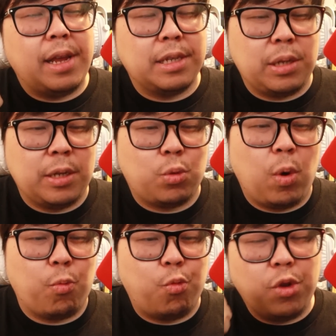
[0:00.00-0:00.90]
is is
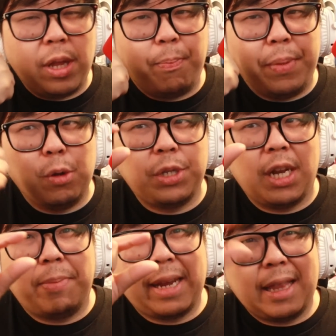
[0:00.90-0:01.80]
what really builds
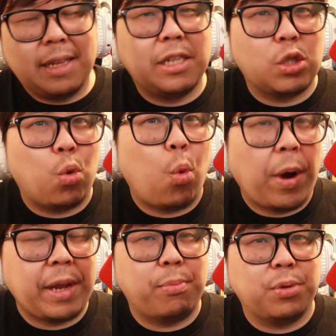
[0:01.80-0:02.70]
it up like at least
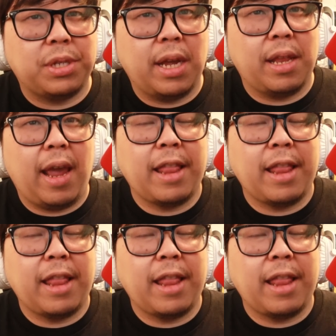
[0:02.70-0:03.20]
twenty percent.